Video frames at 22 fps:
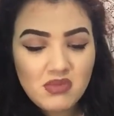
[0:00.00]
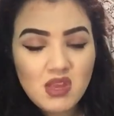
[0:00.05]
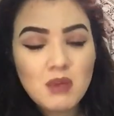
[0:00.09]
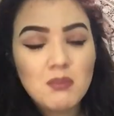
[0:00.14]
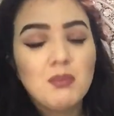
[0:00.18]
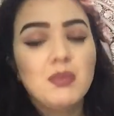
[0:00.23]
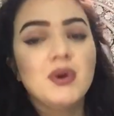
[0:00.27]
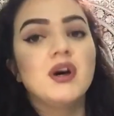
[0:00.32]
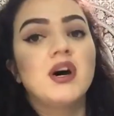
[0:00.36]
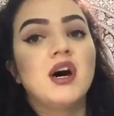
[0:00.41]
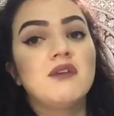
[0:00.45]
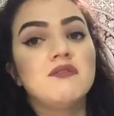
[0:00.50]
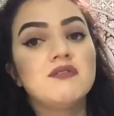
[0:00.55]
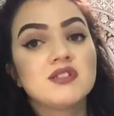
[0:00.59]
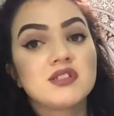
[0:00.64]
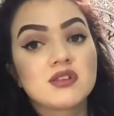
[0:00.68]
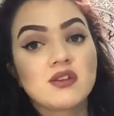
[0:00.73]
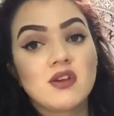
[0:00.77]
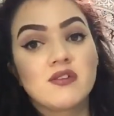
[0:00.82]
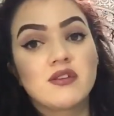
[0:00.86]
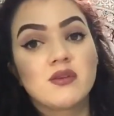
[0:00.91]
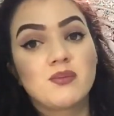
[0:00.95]
But obviously
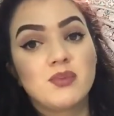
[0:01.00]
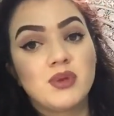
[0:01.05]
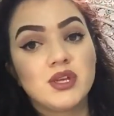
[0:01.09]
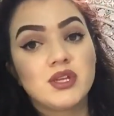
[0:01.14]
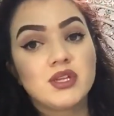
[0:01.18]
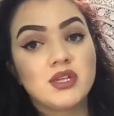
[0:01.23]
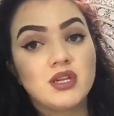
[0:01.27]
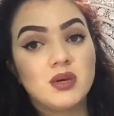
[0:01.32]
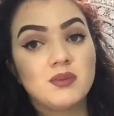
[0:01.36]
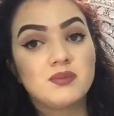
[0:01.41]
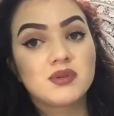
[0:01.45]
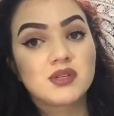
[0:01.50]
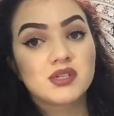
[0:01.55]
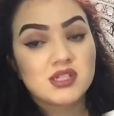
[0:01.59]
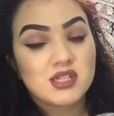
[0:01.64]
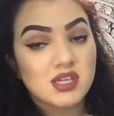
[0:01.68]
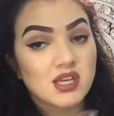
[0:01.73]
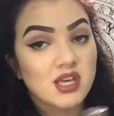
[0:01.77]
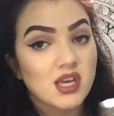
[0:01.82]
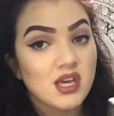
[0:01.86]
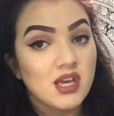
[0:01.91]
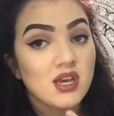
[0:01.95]
you have to build it up to
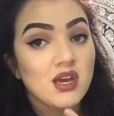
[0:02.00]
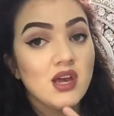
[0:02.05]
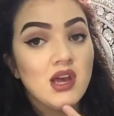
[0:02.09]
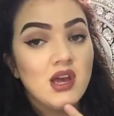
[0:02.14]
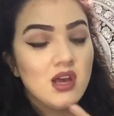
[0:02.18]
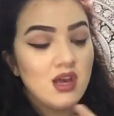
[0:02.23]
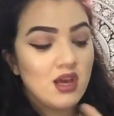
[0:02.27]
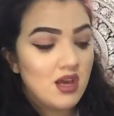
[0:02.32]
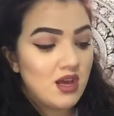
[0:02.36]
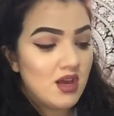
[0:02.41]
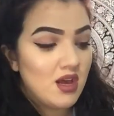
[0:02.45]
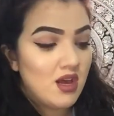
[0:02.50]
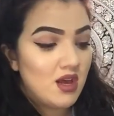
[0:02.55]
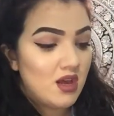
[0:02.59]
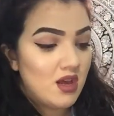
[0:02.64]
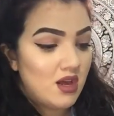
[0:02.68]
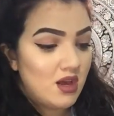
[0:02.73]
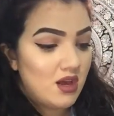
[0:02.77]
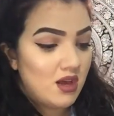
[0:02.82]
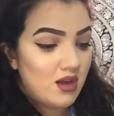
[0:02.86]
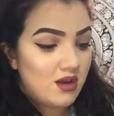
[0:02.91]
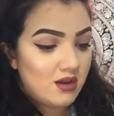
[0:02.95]
get
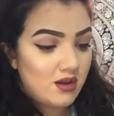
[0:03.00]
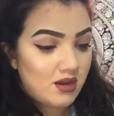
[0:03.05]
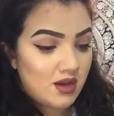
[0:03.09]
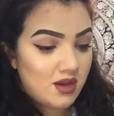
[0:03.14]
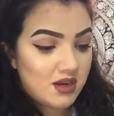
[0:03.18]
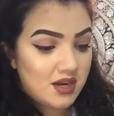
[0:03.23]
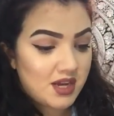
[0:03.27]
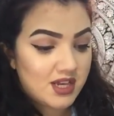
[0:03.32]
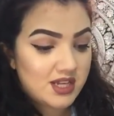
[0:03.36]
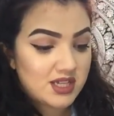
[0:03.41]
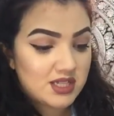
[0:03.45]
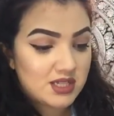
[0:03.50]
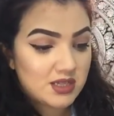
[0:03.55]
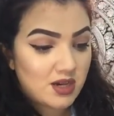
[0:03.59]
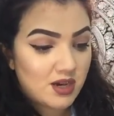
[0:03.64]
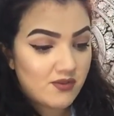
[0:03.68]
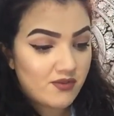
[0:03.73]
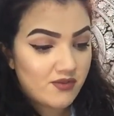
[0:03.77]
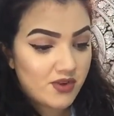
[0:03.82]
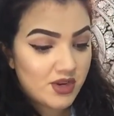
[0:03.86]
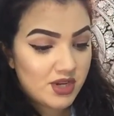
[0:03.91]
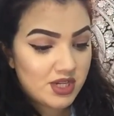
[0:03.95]
a nice
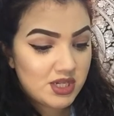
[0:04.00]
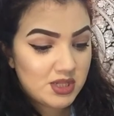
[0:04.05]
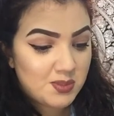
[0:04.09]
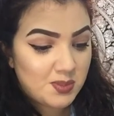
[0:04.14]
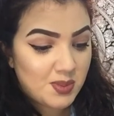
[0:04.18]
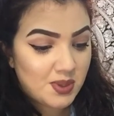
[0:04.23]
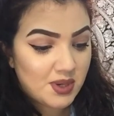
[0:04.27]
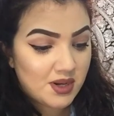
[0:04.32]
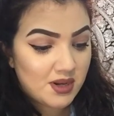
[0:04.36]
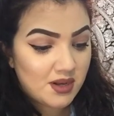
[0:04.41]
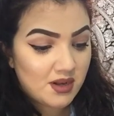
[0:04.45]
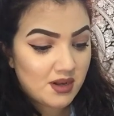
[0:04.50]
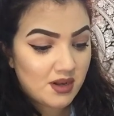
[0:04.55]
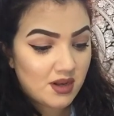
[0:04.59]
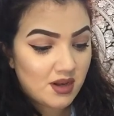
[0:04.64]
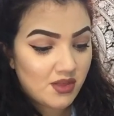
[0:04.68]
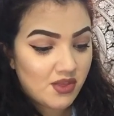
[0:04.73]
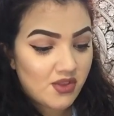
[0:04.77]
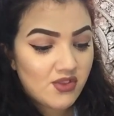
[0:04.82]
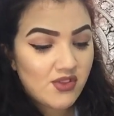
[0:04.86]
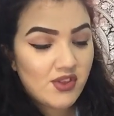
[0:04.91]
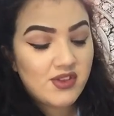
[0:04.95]
coverage. But
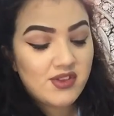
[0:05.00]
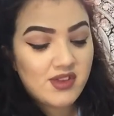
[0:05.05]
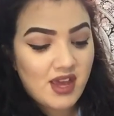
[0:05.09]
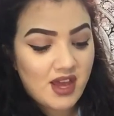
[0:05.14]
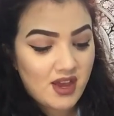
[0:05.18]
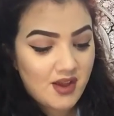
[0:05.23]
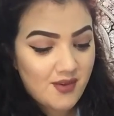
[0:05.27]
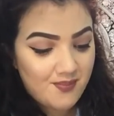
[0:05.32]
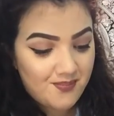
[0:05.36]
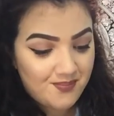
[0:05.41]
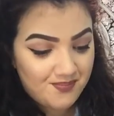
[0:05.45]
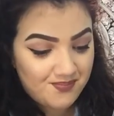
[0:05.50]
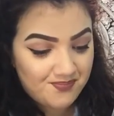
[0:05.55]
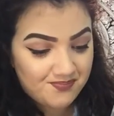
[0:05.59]
other than that,